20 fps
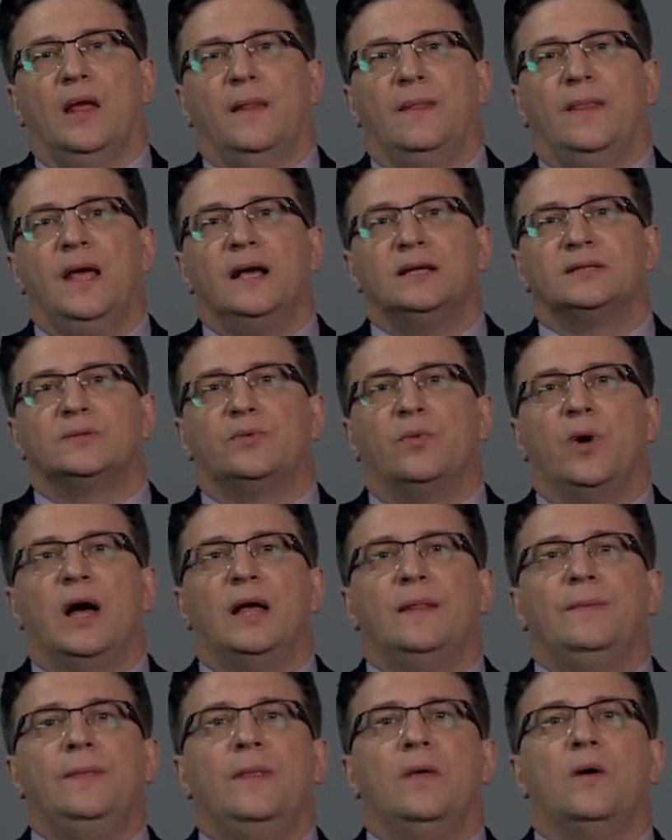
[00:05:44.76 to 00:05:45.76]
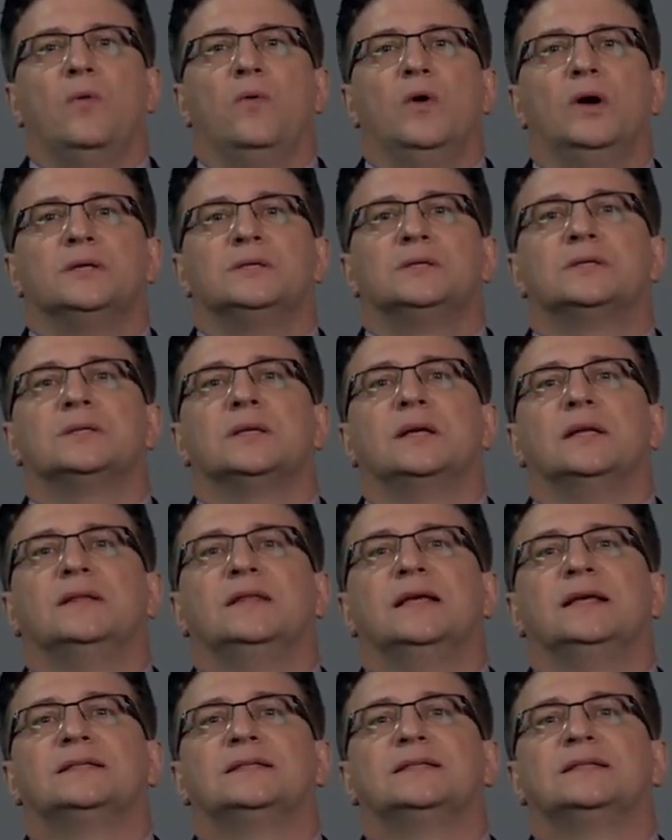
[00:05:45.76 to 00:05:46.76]
Next one was
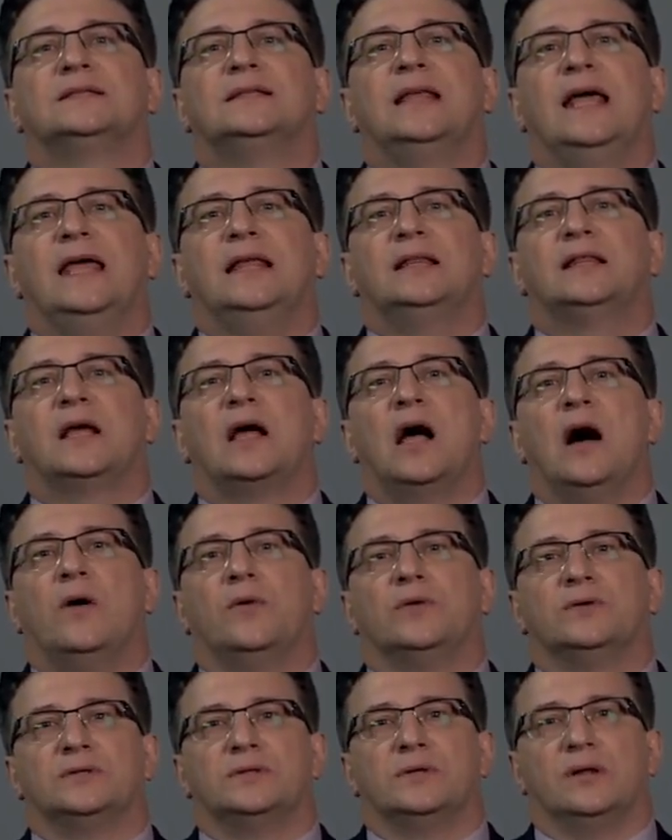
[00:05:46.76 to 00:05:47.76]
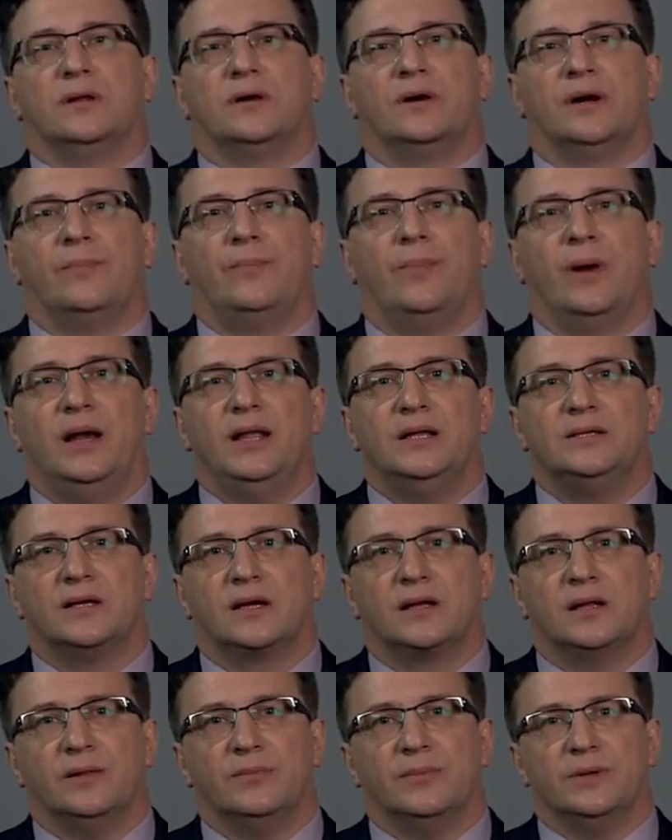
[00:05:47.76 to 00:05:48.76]
The State Council, a
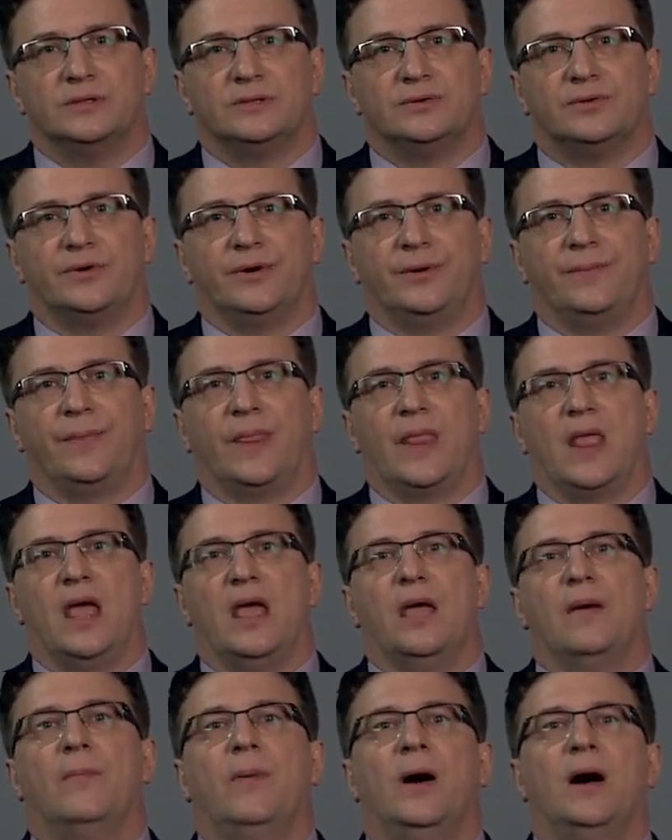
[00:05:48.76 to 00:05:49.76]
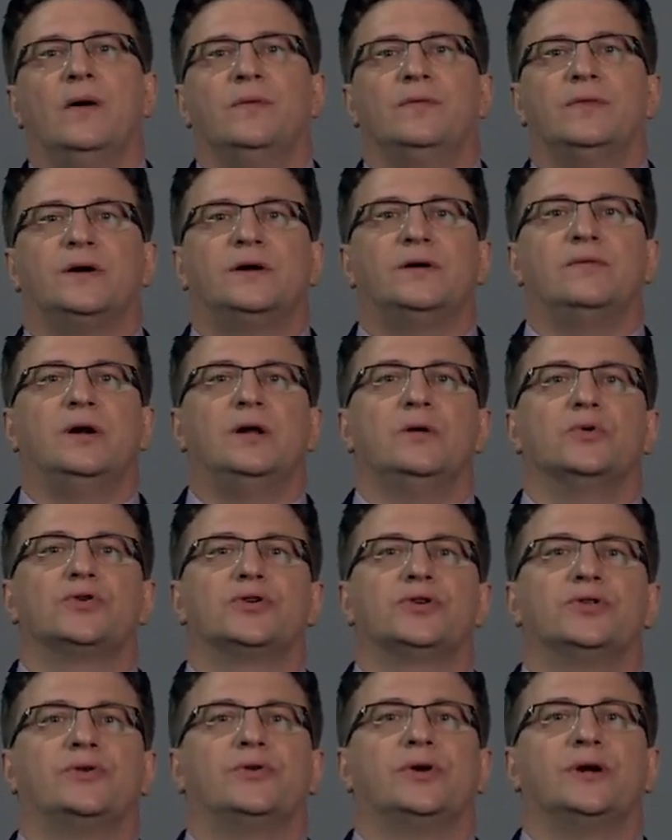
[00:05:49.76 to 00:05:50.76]
political mystery about the
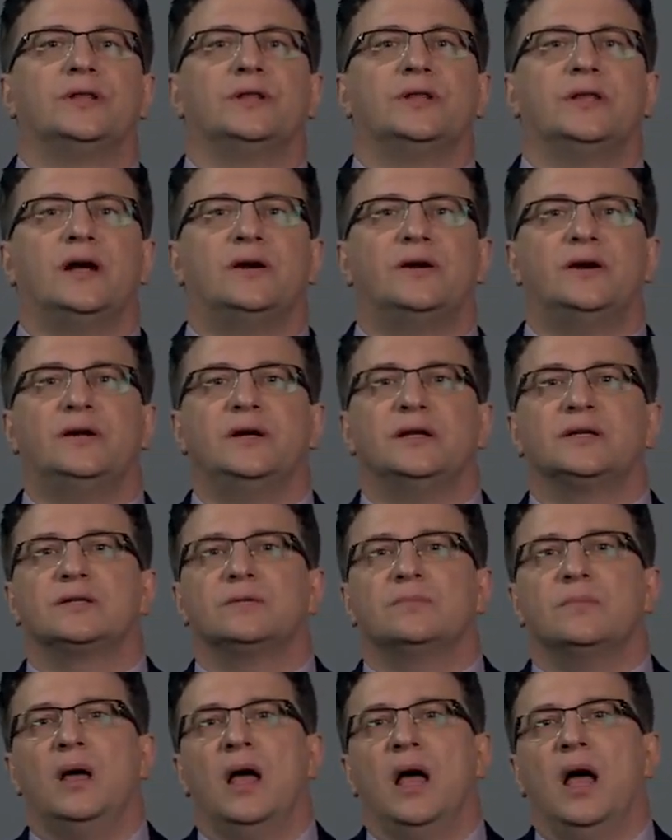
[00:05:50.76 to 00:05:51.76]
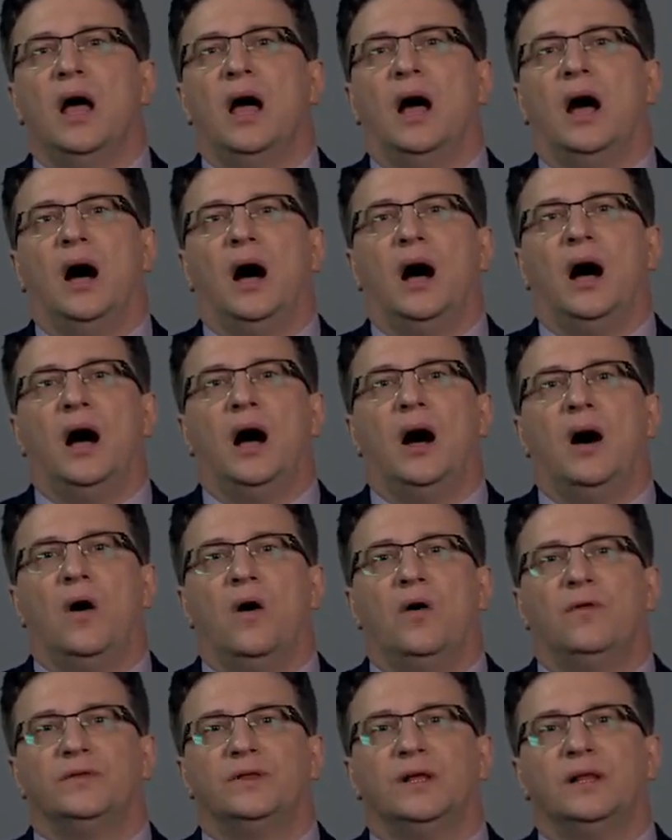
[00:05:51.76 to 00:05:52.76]
revolutionary terrorism
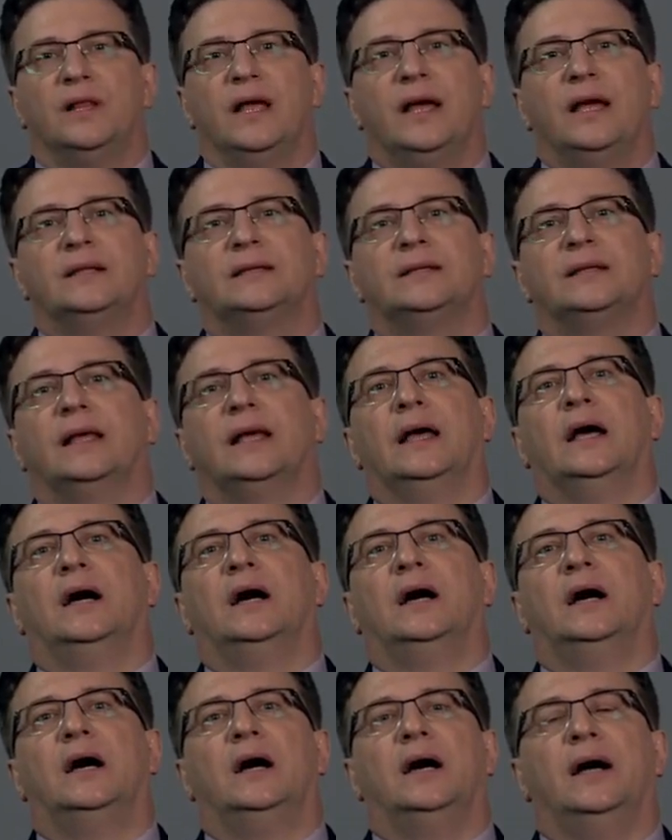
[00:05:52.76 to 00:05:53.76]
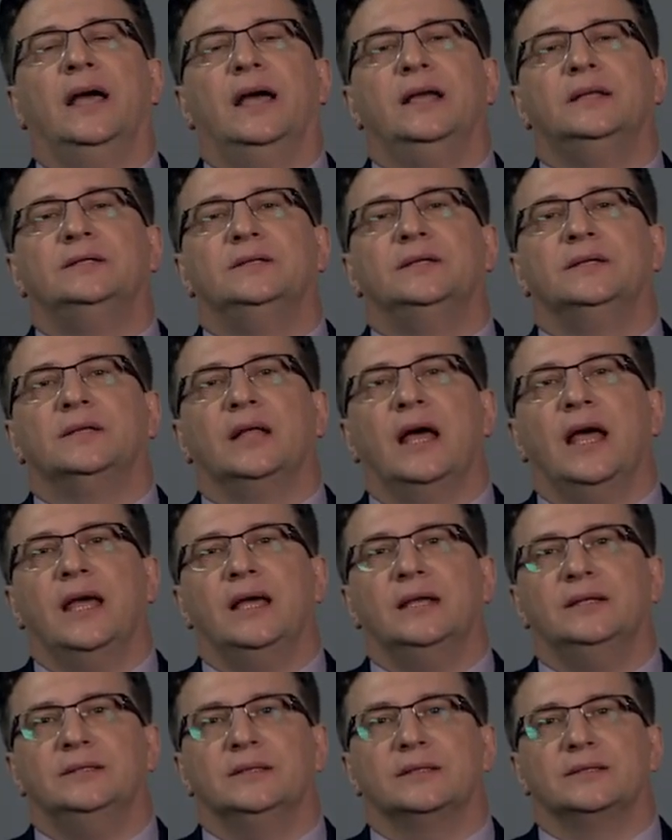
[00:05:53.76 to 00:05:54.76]
of the late
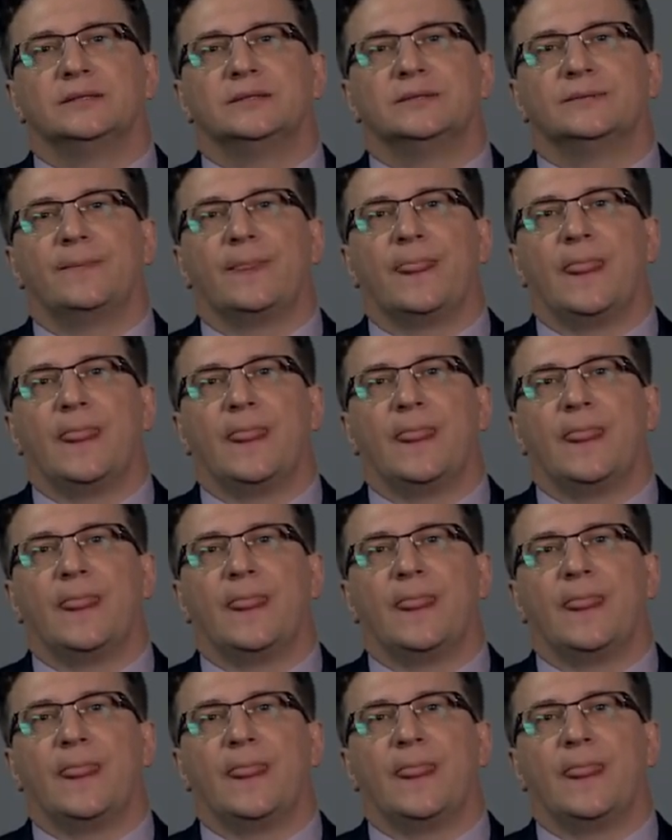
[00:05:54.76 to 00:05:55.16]
1880s.